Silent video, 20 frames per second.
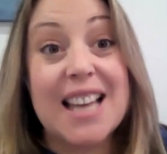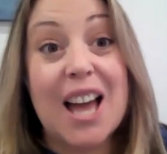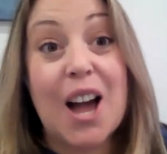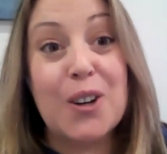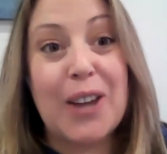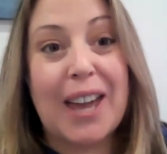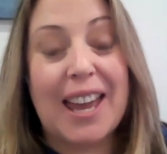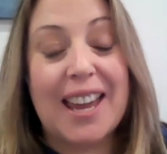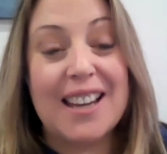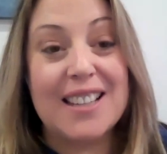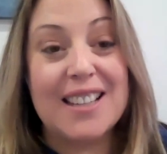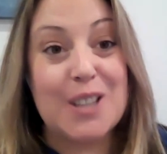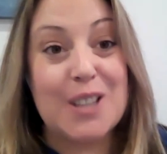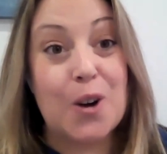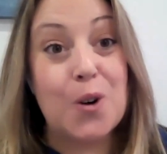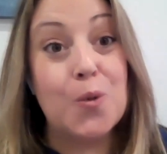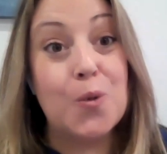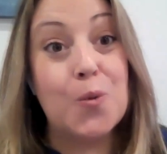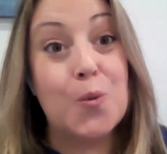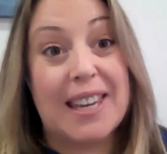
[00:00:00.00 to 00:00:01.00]
Okay. So
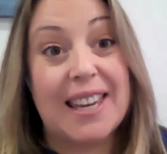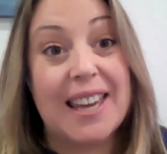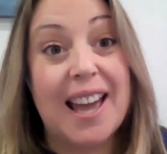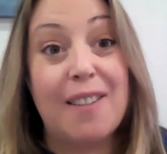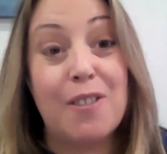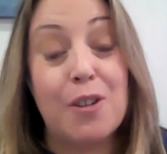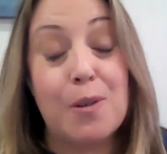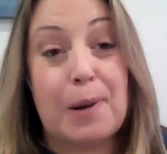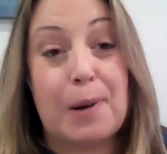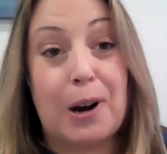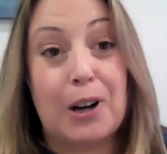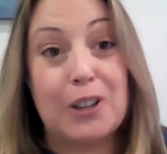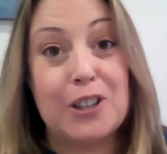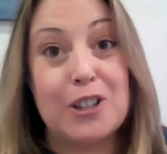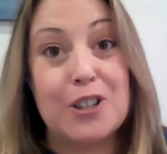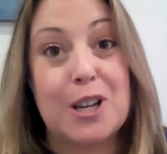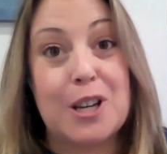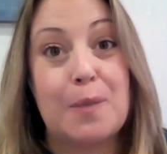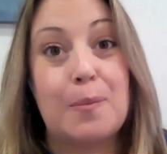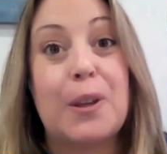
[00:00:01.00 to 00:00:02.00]
we have a
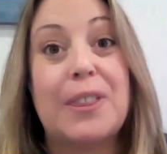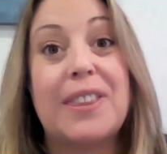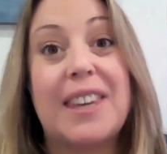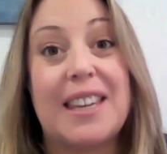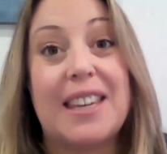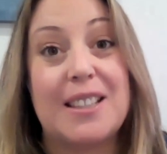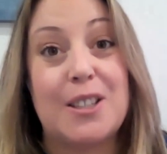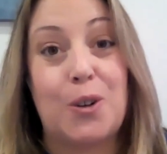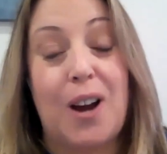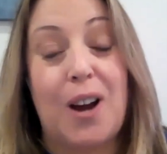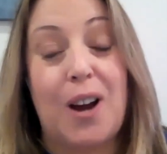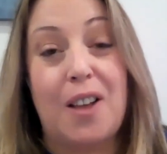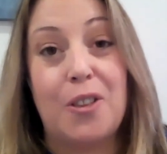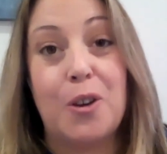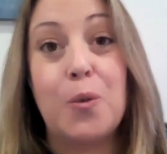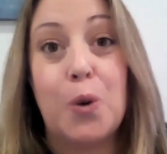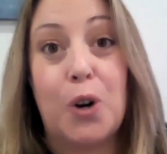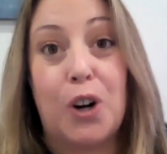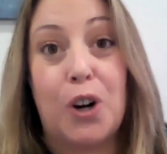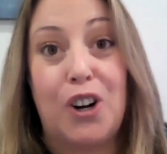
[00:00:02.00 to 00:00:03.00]
partnership with Kids Around the
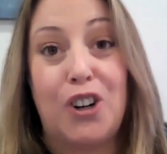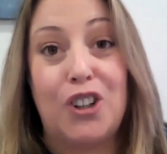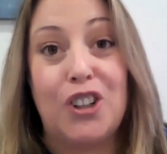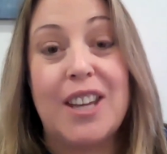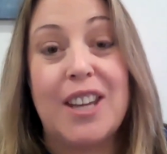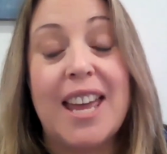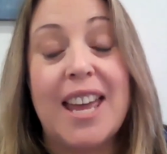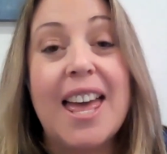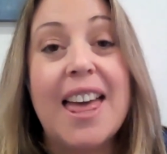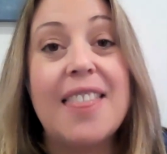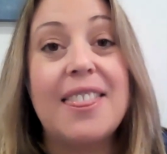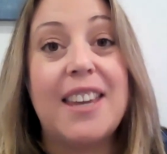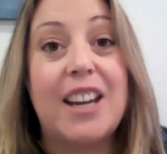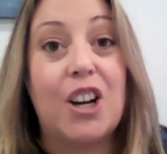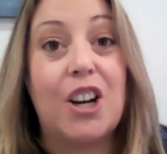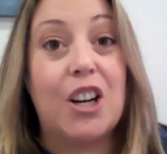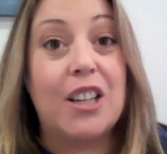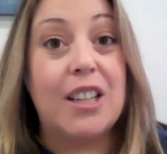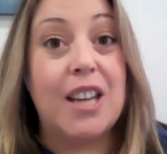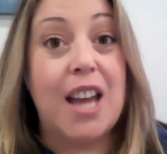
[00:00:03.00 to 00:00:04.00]
World. They're
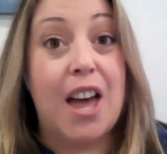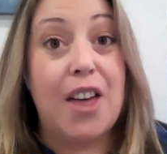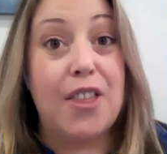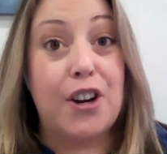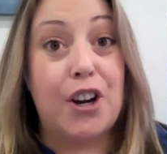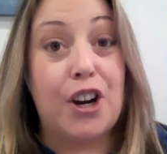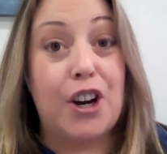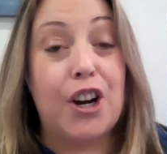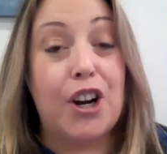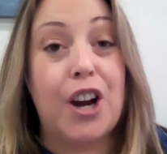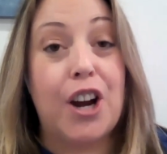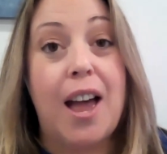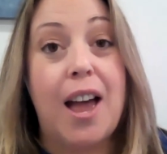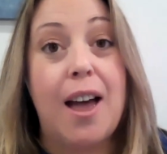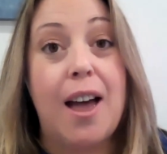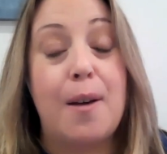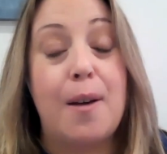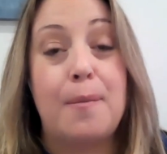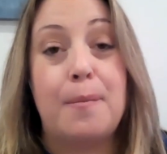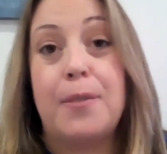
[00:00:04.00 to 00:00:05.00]
another
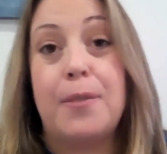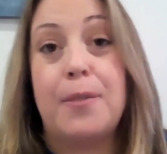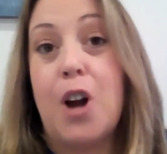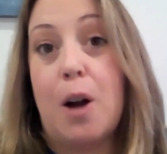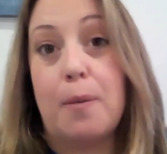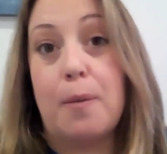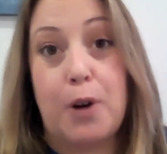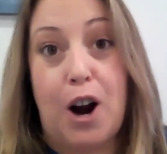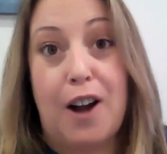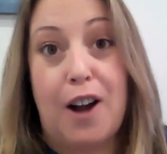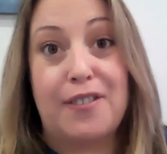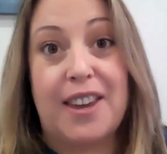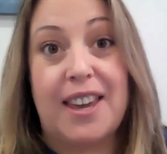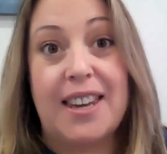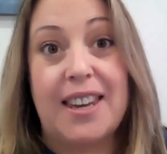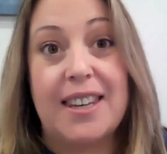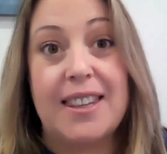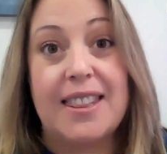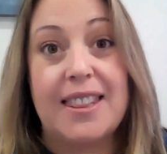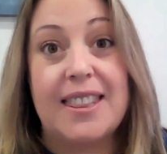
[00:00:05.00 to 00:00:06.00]

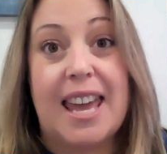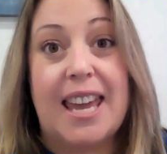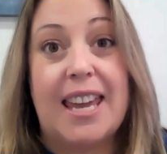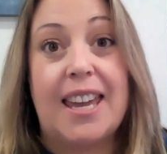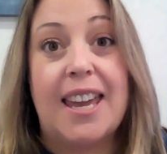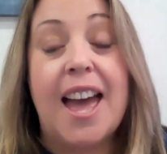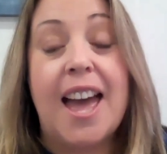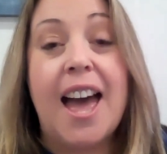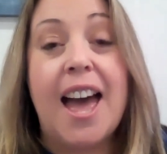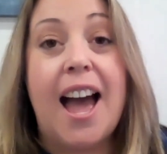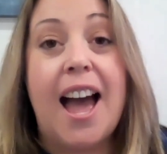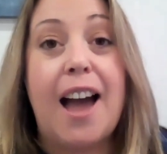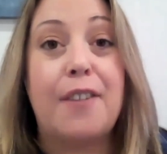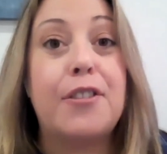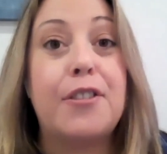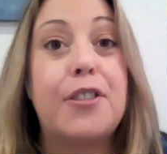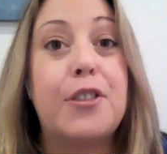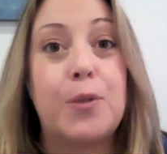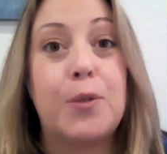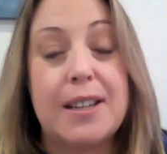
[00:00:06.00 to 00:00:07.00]
nonprofit. They
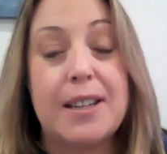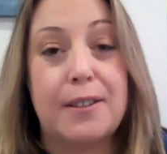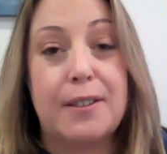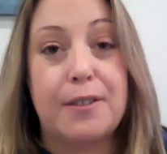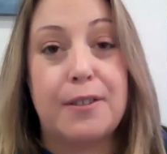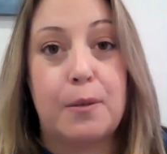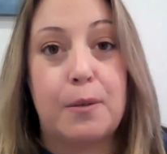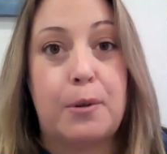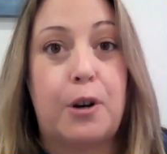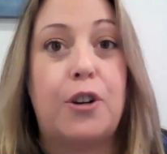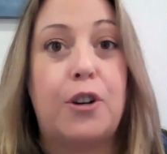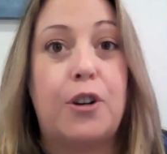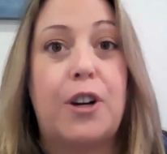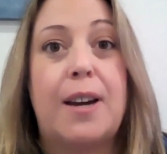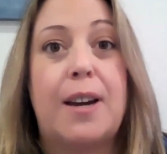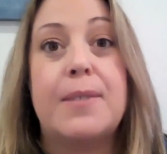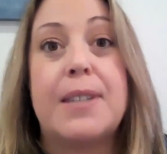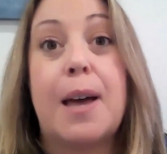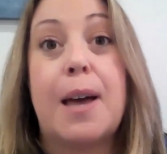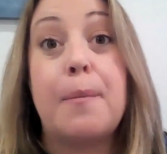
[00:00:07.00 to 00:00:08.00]
have three different
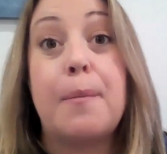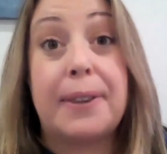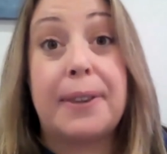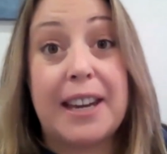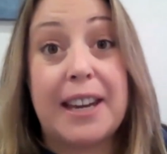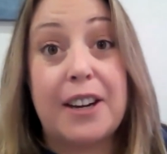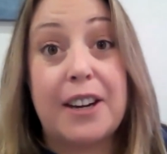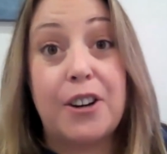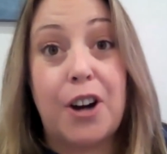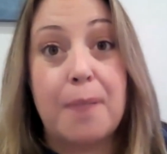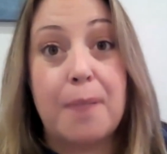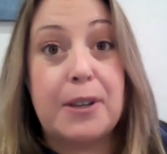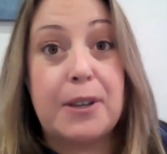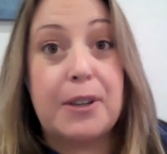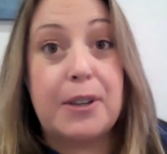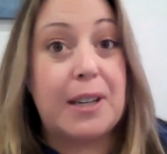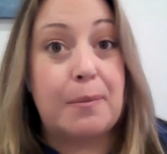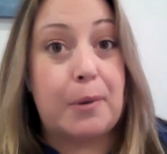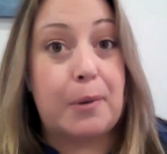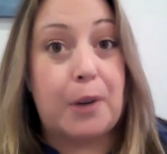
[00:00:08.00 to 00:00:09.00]
programs, a playground
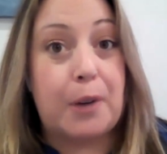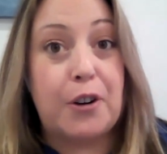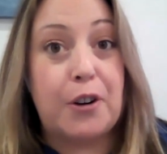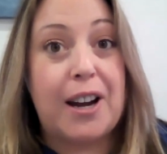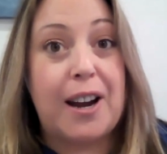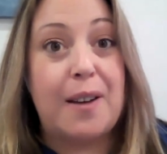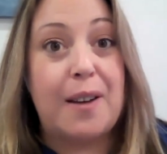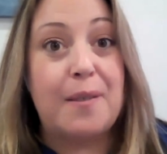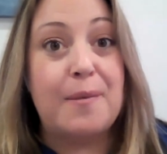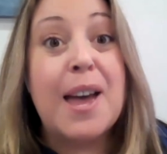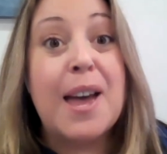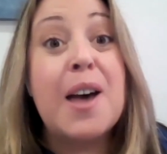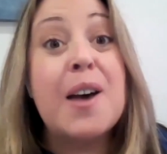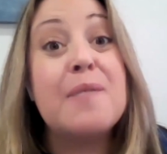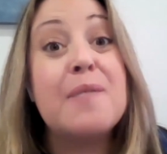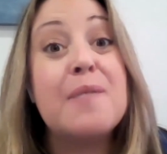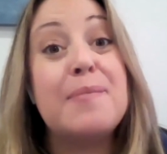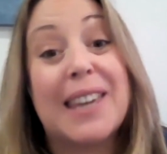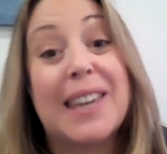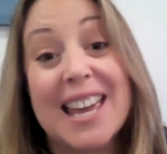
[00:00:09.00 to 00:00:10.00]
building program,
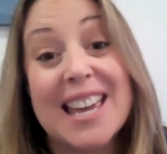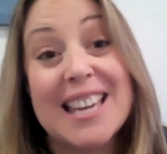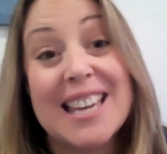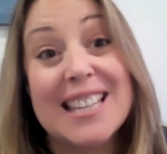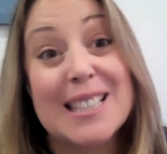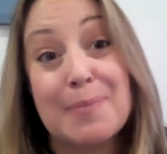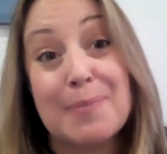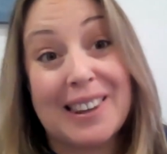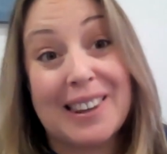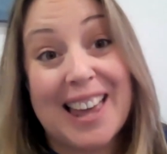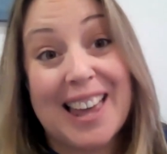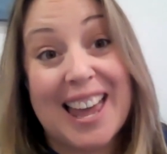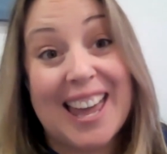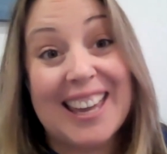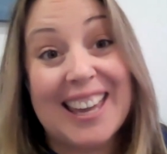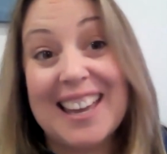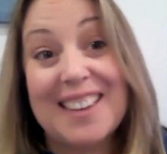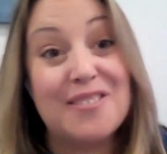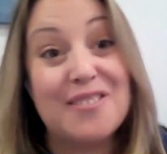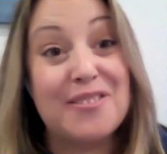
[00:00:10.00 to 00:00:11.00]
because
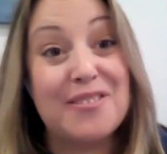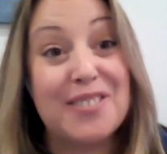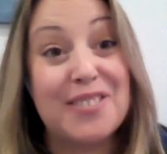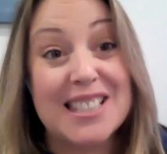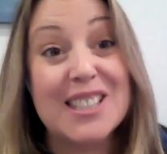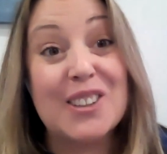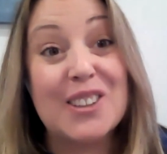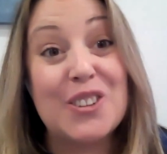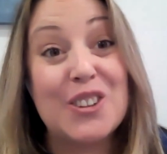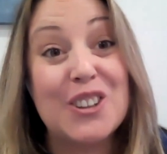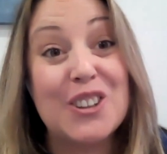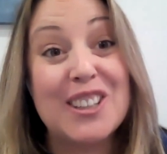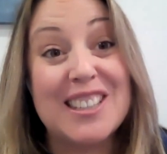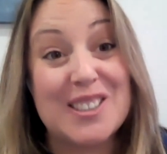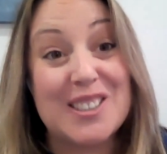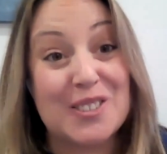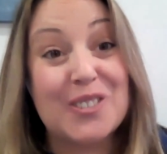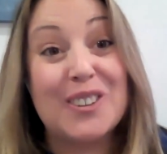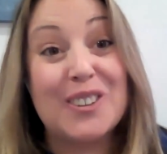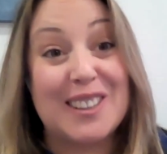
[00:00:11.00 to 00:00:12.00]
play and physical is
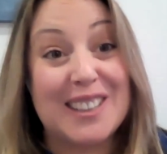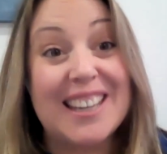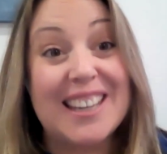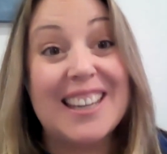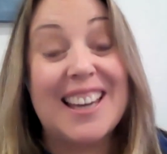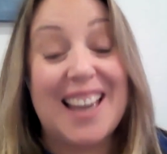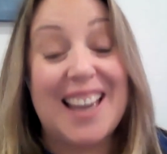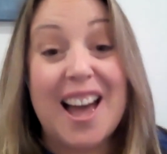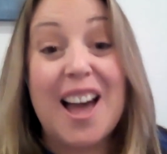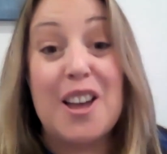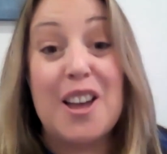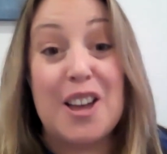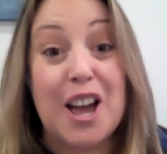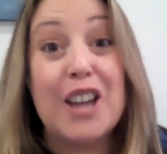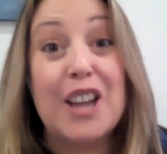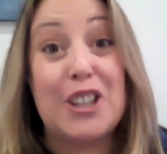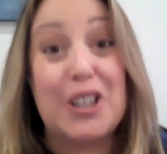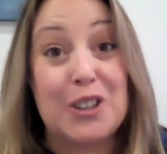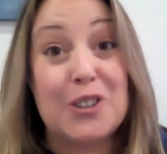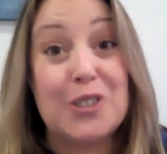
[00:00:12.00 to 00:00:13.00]
really a
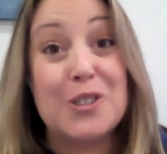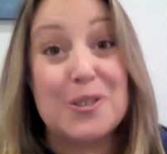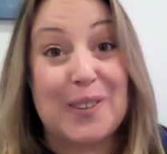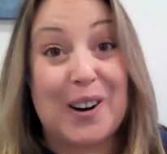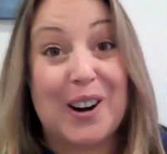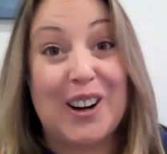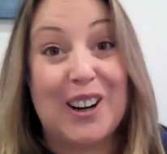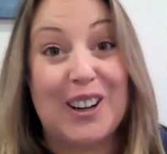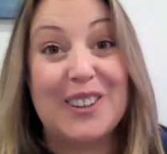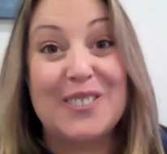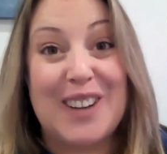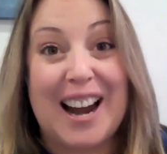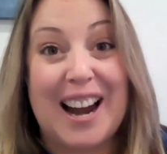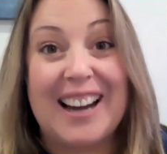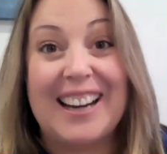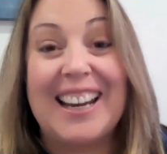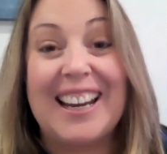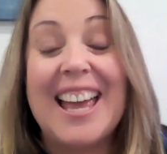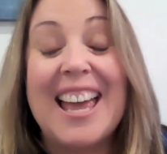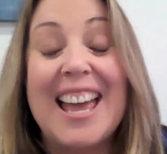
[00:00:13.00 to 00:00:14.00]
huge part,
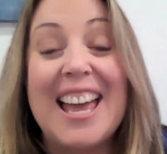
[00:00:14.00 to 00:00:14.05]
right?